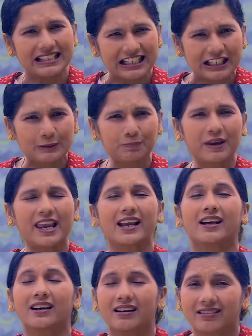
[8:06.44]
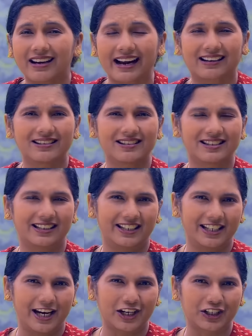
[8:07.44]
Speak
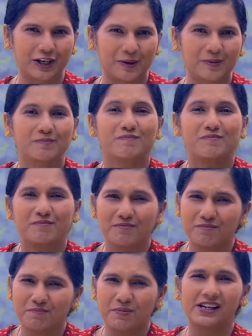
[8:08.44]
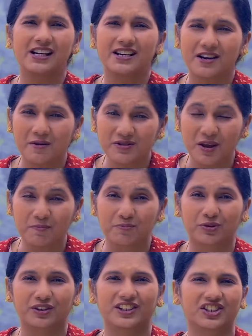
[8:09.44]
reconciliation. Build the
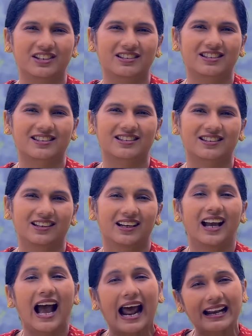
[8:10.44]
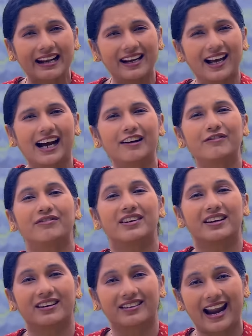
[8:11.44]
bridges and love
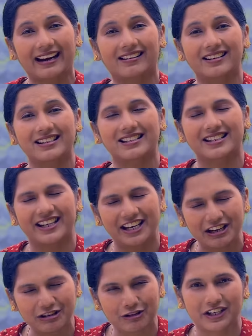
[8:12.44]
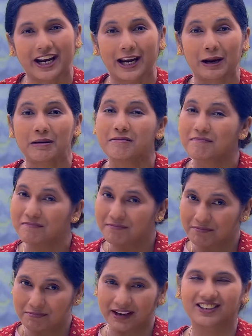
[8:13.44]
recklessly today
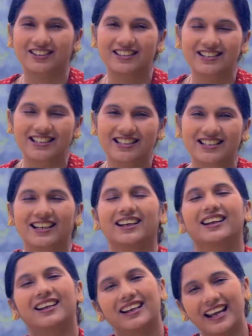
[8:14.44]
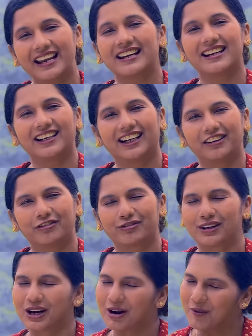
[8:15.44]
because in
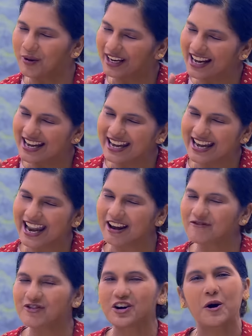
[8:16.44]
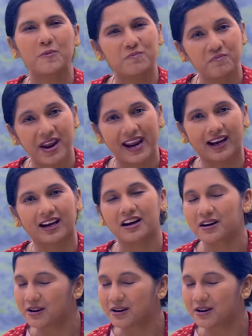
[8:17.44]
love, we can never make